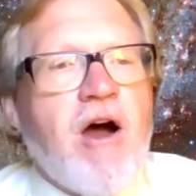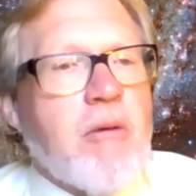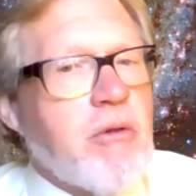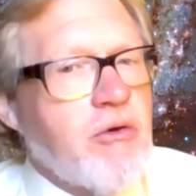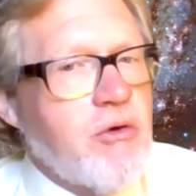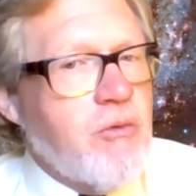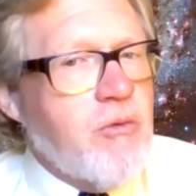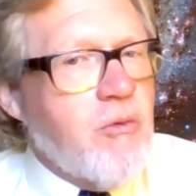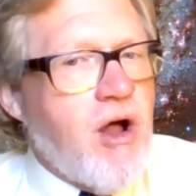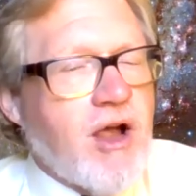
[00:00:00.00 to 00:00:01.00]
Our balloon
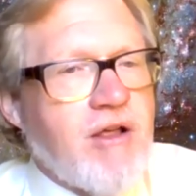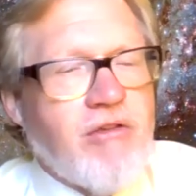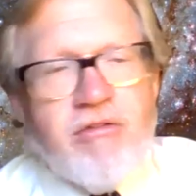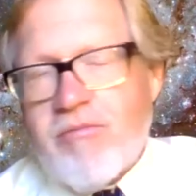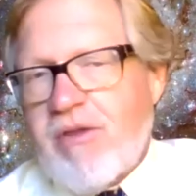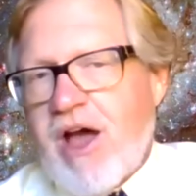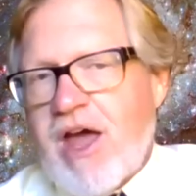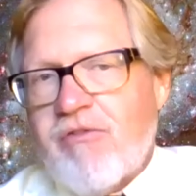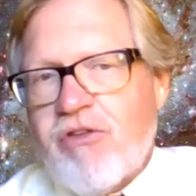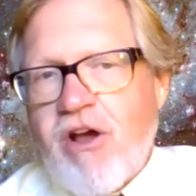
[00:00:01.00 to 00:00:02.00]
rockets
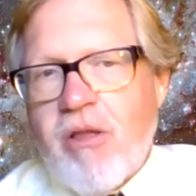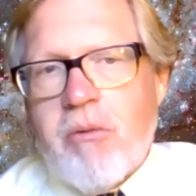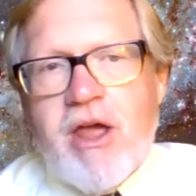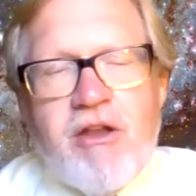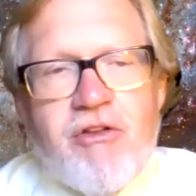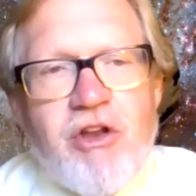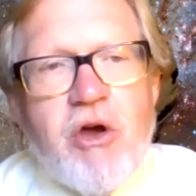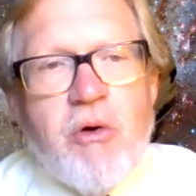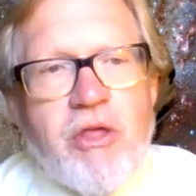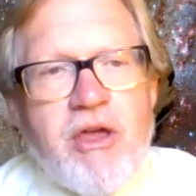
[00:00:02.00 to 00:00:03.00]
kind of celebrated, you
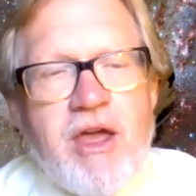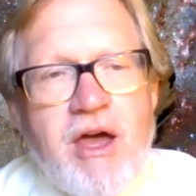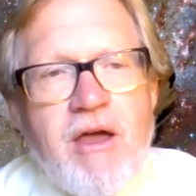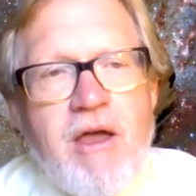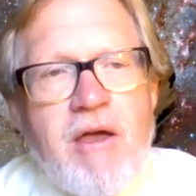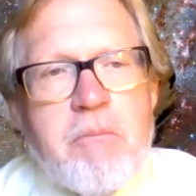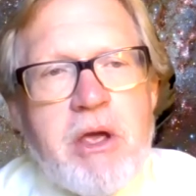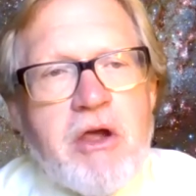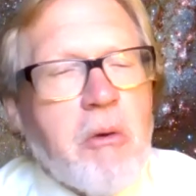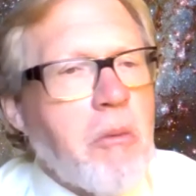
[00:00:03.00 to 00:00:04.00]
know, the uh,
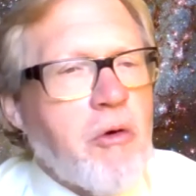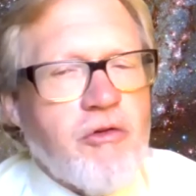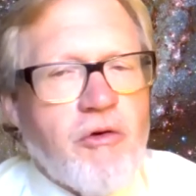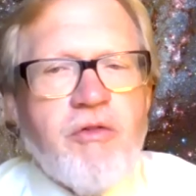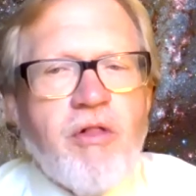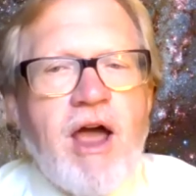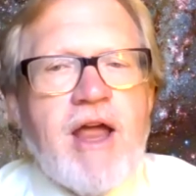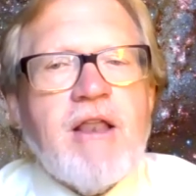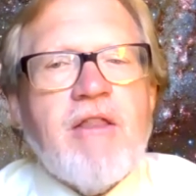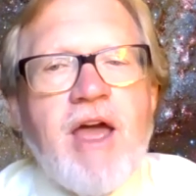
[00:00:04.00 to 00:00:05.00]
big commercial
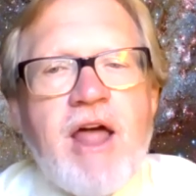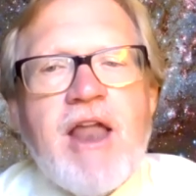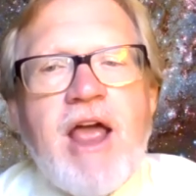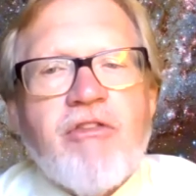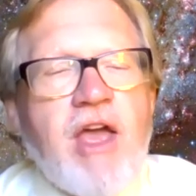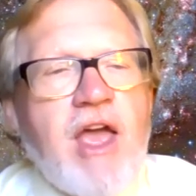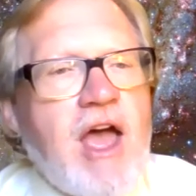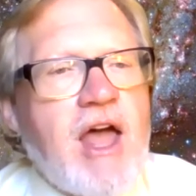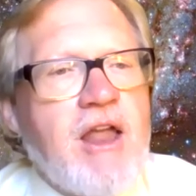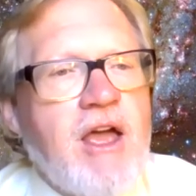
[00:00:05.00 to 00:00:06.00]
flight that NASA
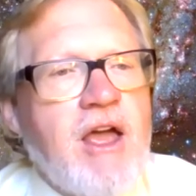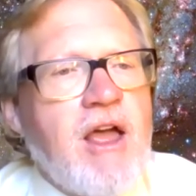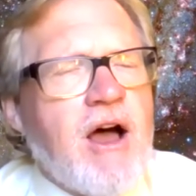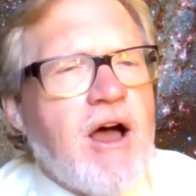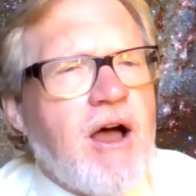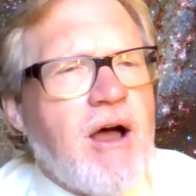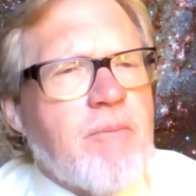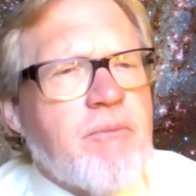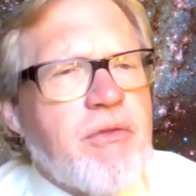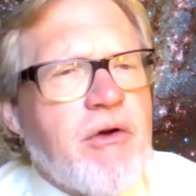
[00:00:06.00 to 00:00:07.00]
had.
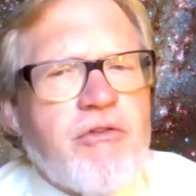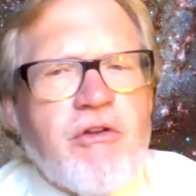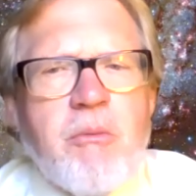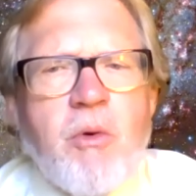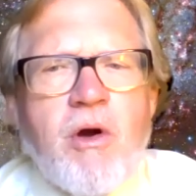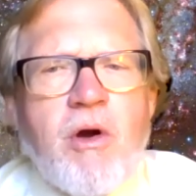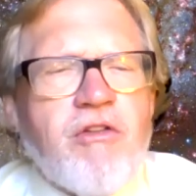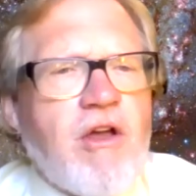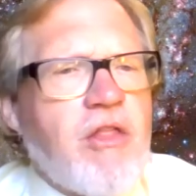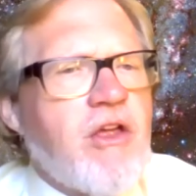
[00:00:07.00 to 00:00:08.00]
Um, those that are more
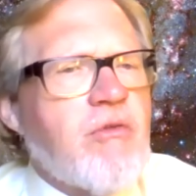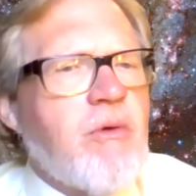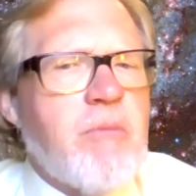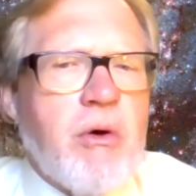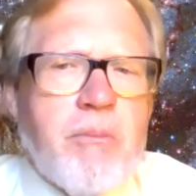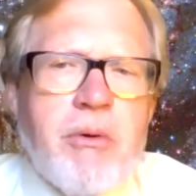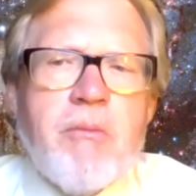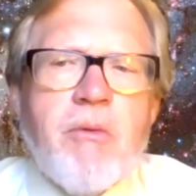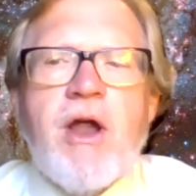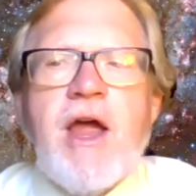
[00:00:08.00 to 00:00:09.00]
into some things, we built
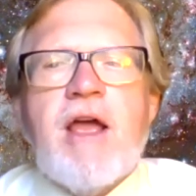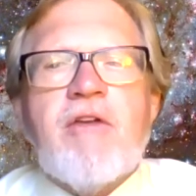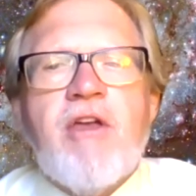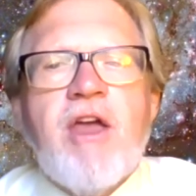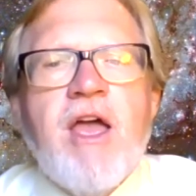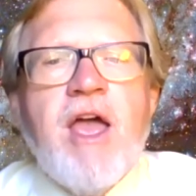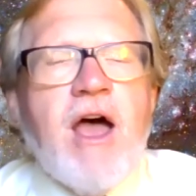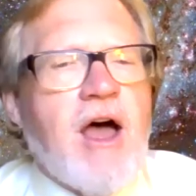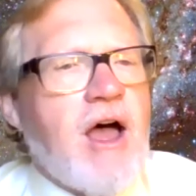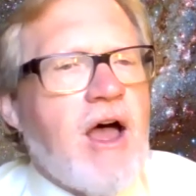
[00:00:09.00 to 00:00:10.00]
boomerangs,
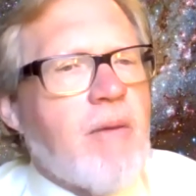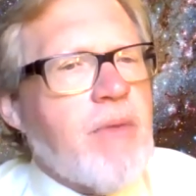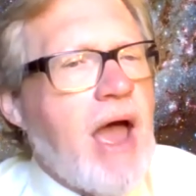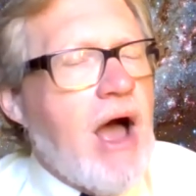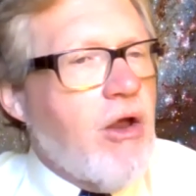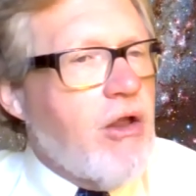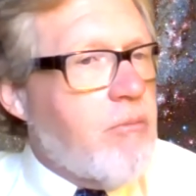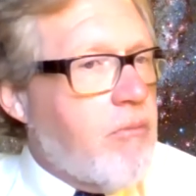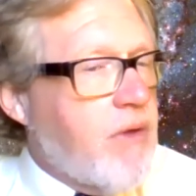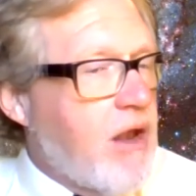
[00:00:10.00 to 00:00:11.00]
um, how
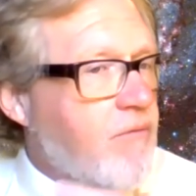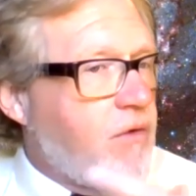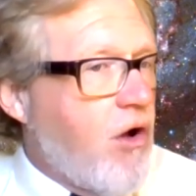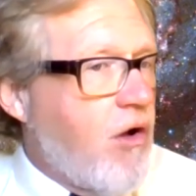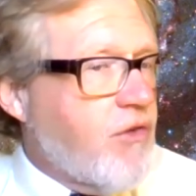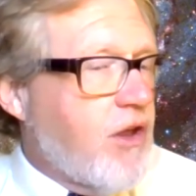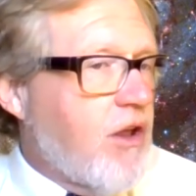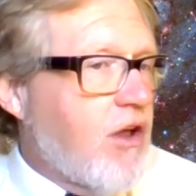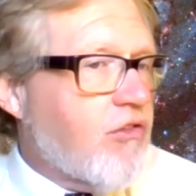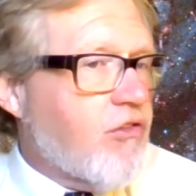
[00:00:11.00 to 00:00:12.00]
to get involved
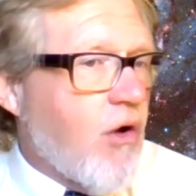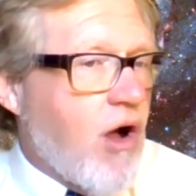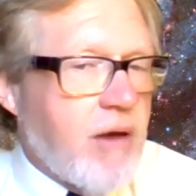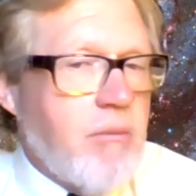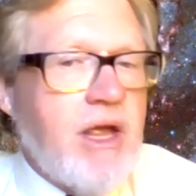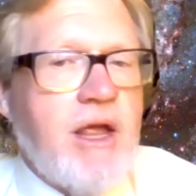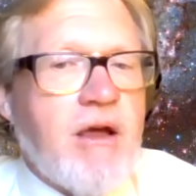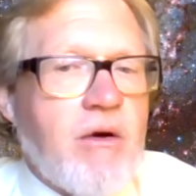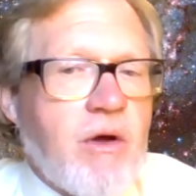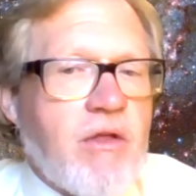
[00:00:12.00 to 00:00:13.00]
in
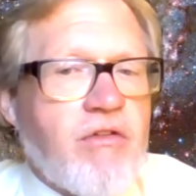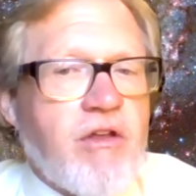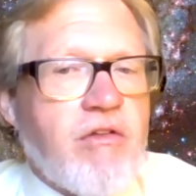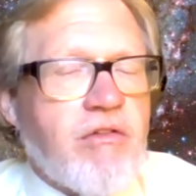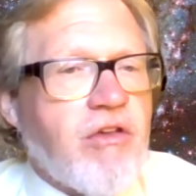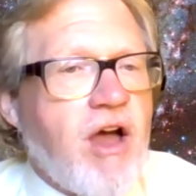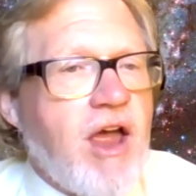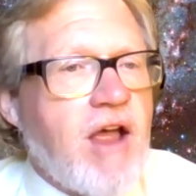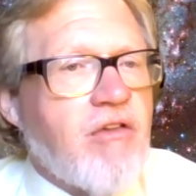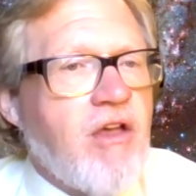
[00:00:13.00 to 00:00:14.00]
astronomy with citizen
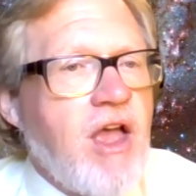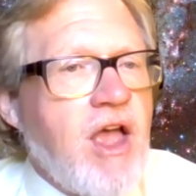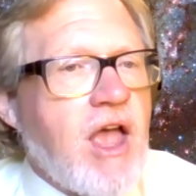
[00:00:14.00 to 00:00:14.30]
science.